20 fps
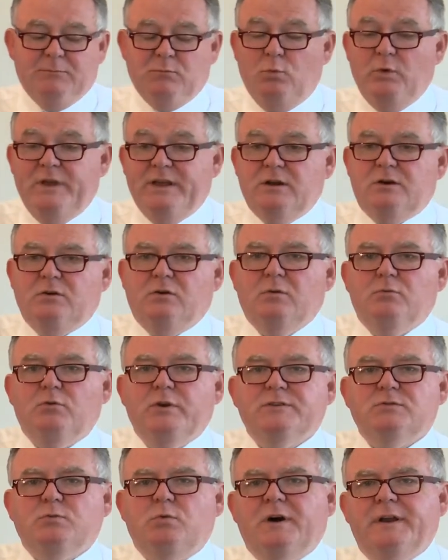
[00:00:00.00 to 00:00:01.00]
We
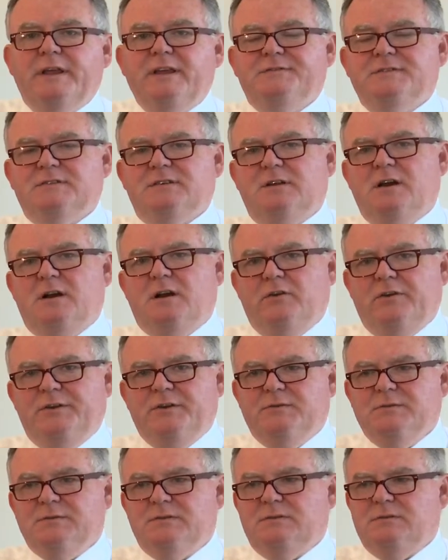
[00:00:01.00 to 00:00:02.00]
incorporate what-if
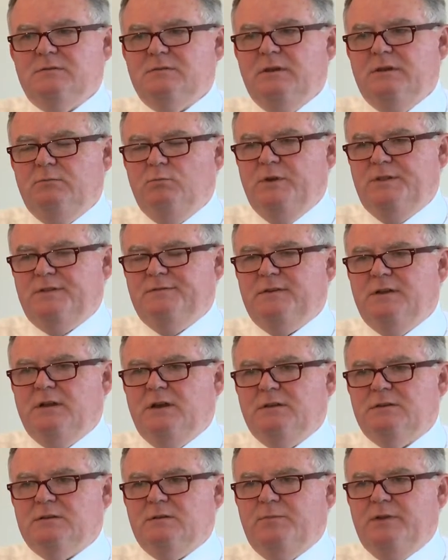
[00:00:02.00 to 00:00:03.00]
scenarios with the
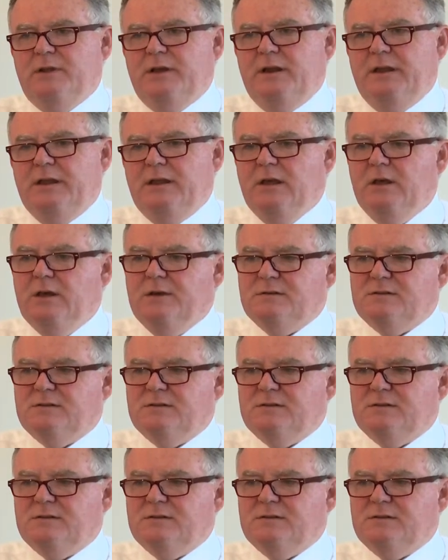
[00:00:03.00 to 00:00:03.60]
financial planning.